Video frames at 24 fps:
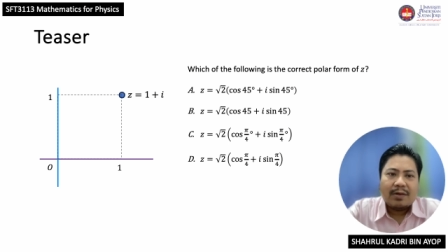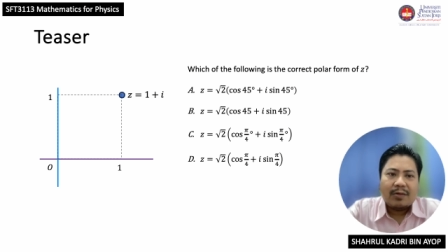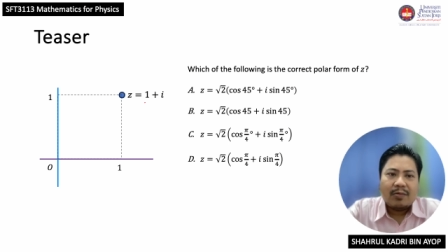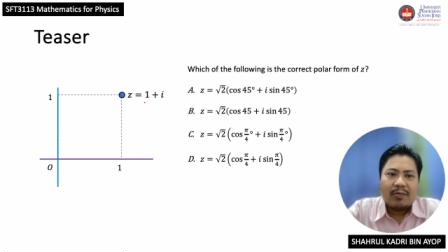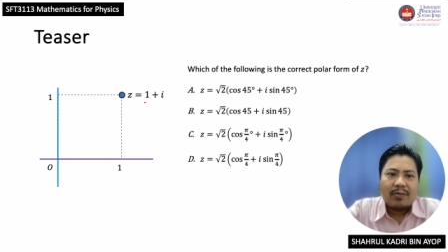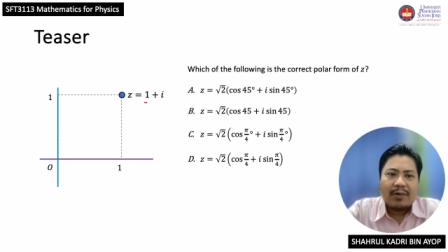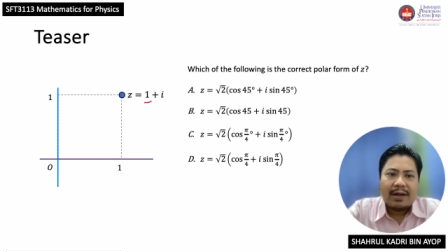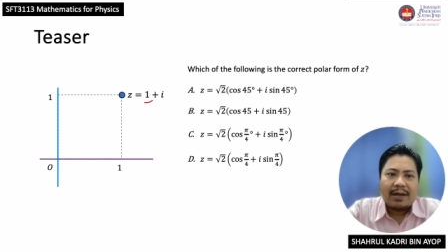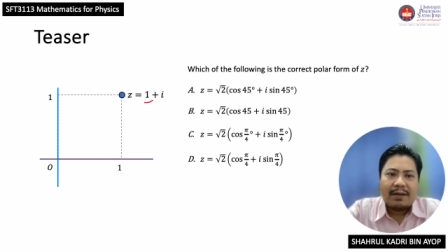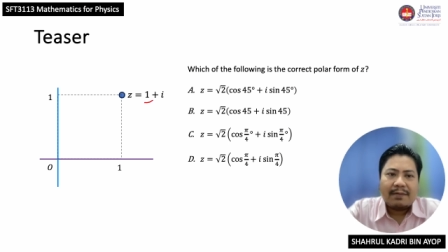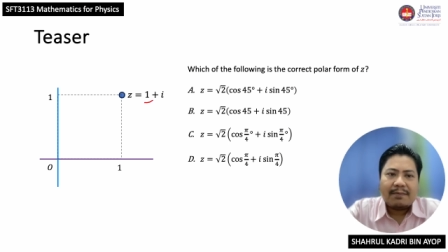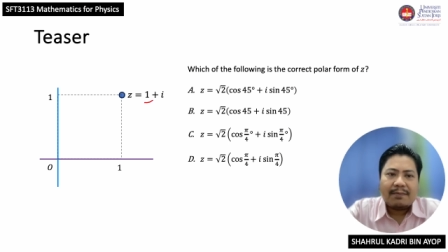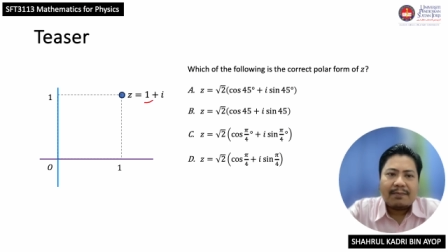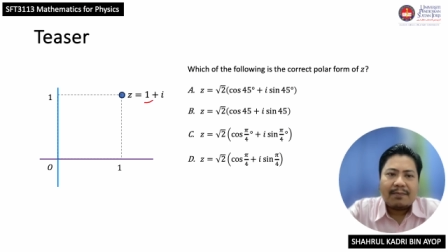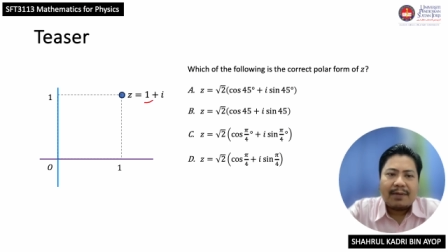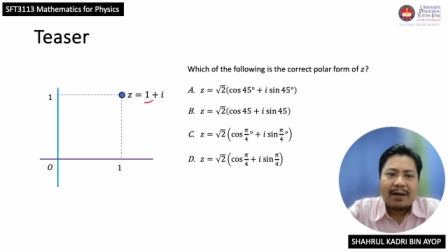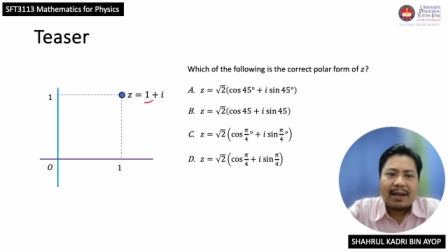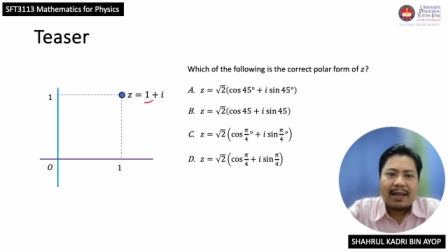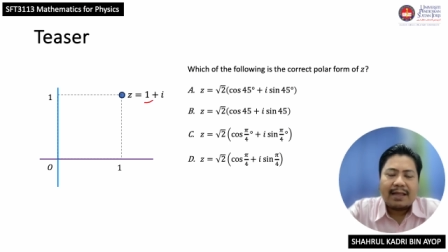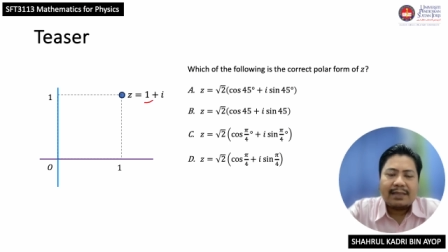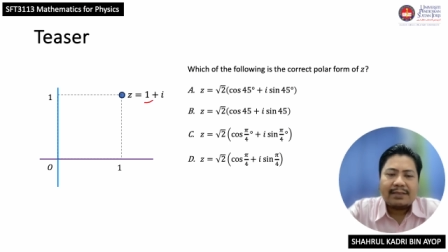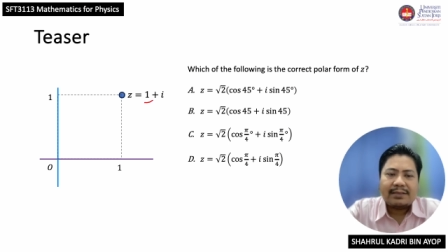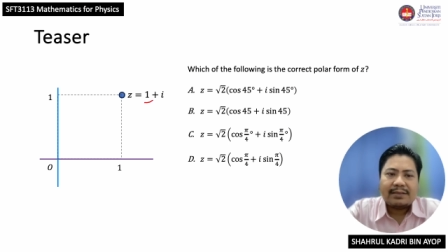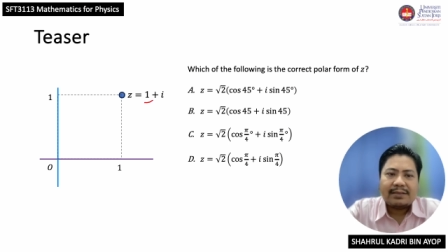1
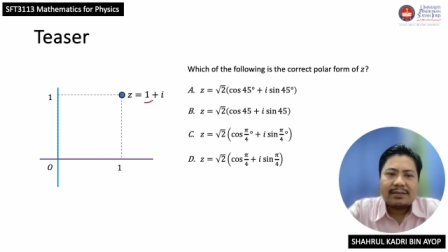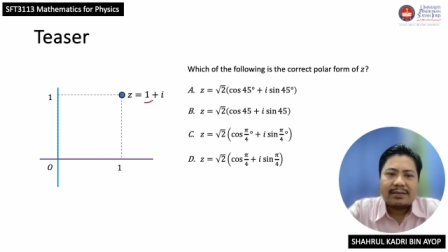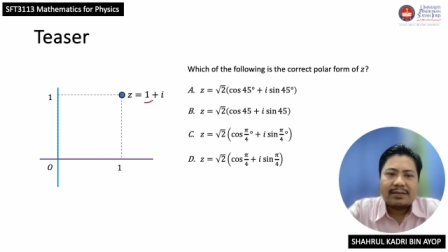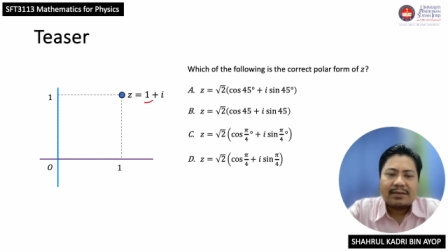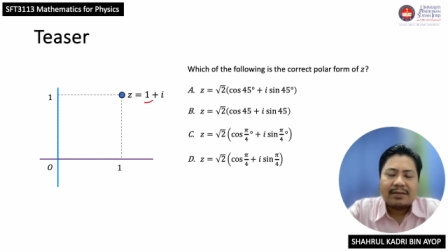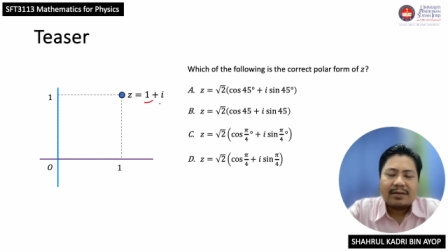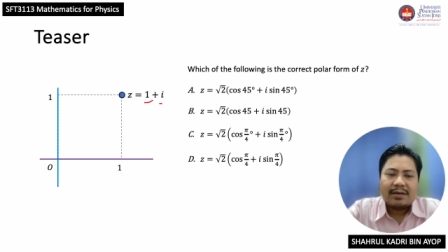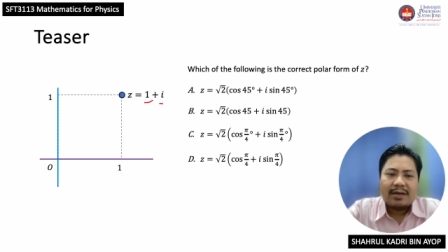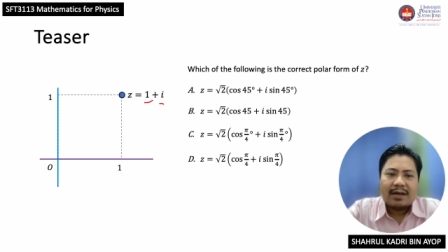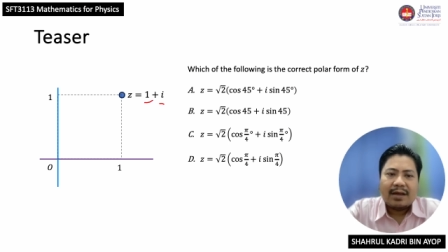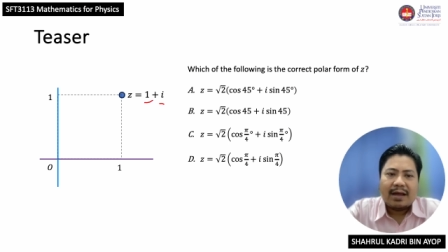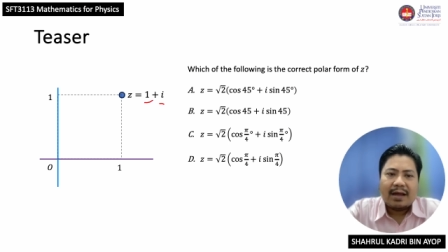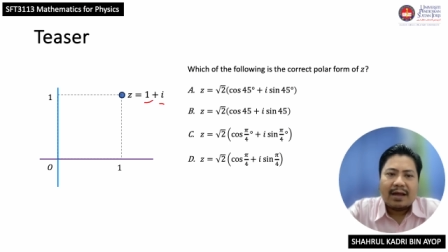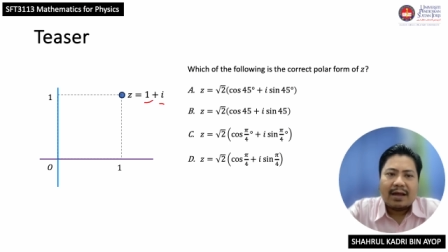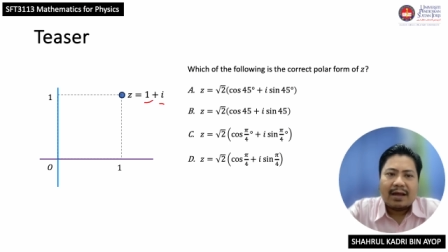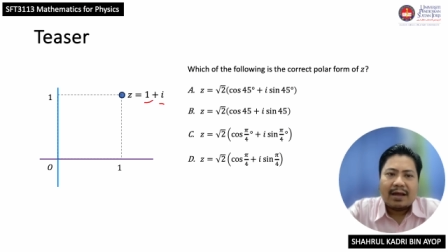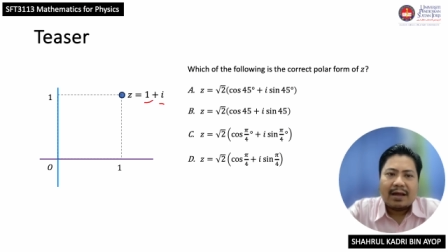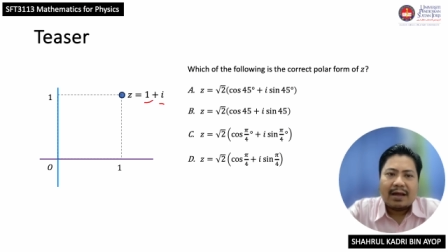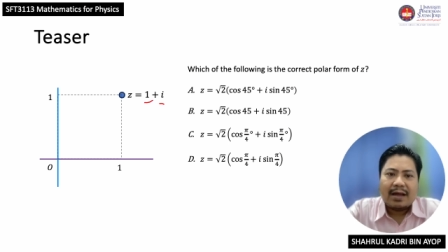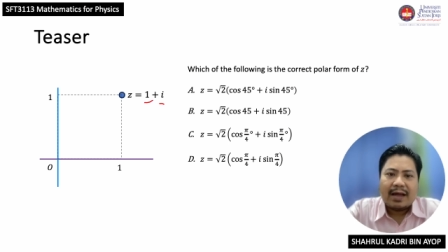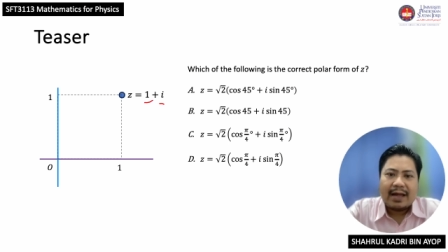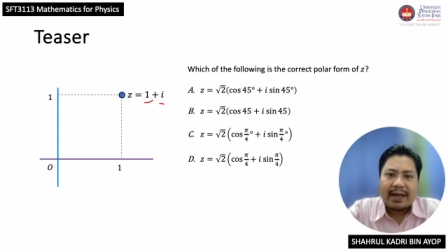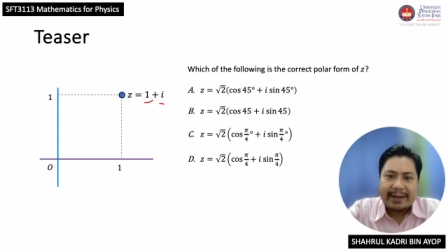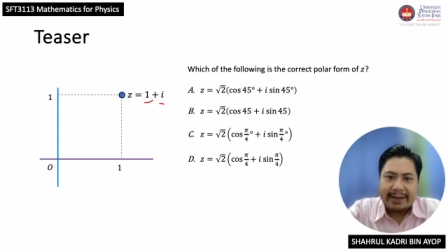plus
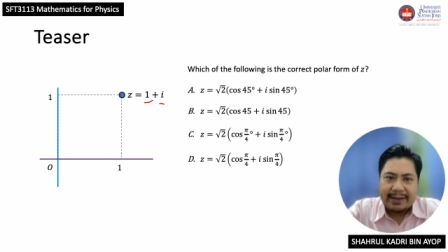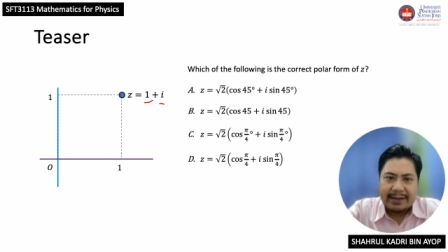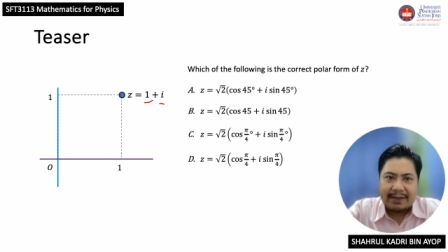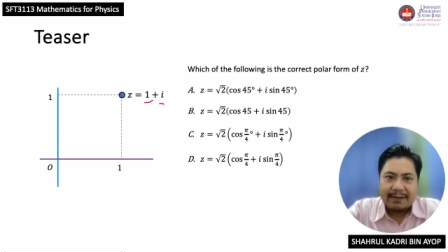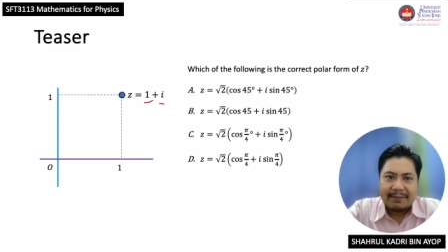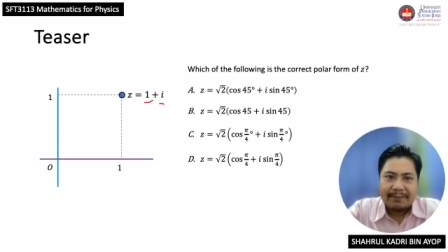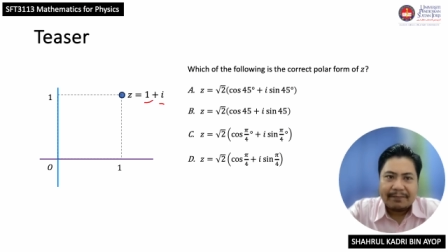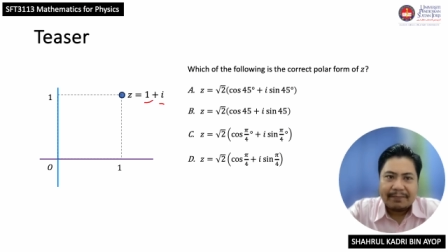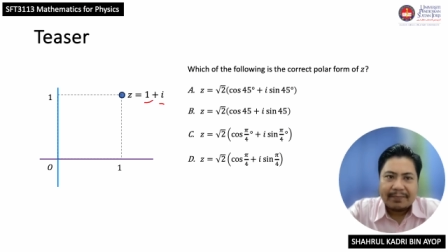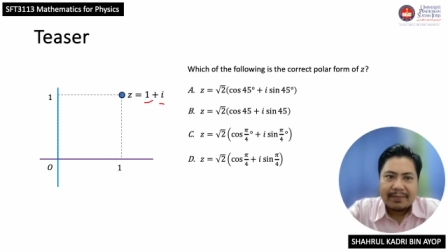I.